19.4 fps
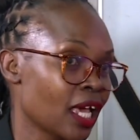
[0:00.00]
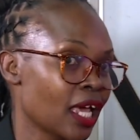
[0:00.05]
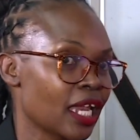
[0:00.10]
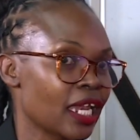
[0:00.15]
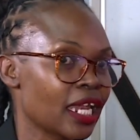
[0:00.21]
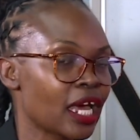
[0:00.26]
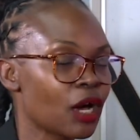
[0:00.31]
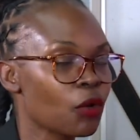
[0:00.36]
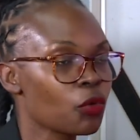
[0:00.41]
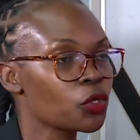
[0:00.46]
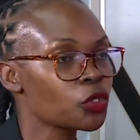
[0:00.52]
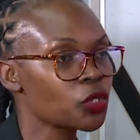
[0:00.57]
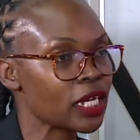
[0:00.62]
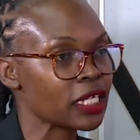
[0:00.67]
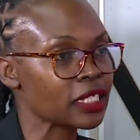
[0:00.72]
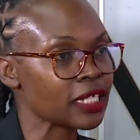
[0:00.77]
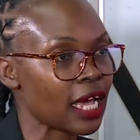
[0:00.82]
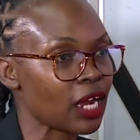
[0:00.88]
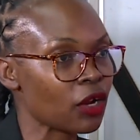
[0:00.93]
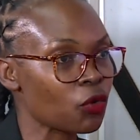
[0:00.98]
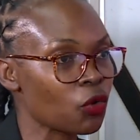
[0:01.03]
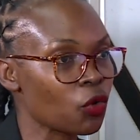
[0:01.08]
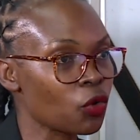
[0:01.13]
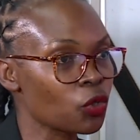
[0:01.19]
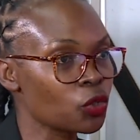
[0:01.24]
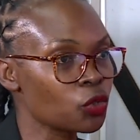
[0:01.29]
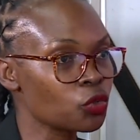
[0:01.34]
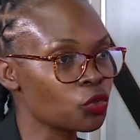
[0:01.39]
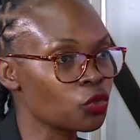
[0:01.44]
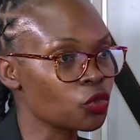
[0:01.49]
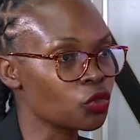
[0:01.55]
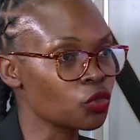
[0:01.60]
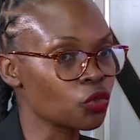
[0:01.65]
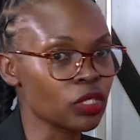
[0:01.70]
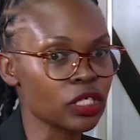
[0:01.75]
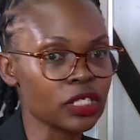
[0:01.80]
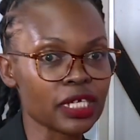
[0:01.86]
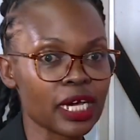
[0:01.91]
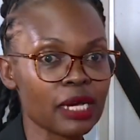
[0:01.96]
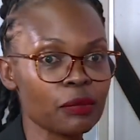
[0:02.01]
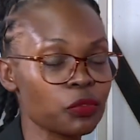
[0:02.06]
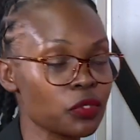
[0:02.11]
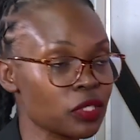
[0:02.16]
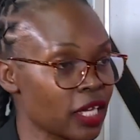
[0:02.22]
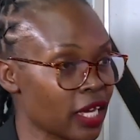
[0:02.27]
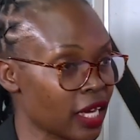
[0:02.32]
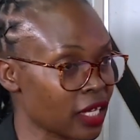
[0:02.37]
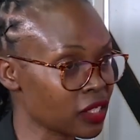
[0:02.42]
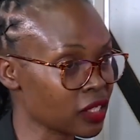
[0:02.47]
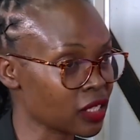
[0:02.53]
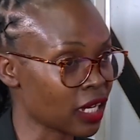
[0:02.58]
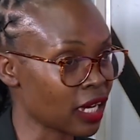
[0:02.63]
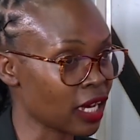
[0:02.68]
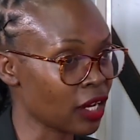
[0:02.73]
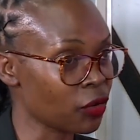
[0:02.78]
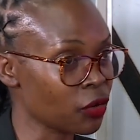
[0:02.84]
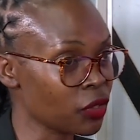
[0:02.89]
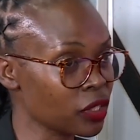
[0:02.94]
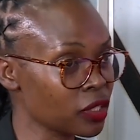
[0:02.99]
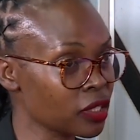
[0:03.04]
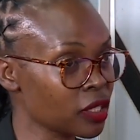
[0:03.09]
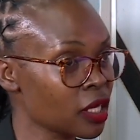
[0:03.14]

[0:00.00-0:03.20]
Now, what does alcohol do to you? It comes with the extra calories,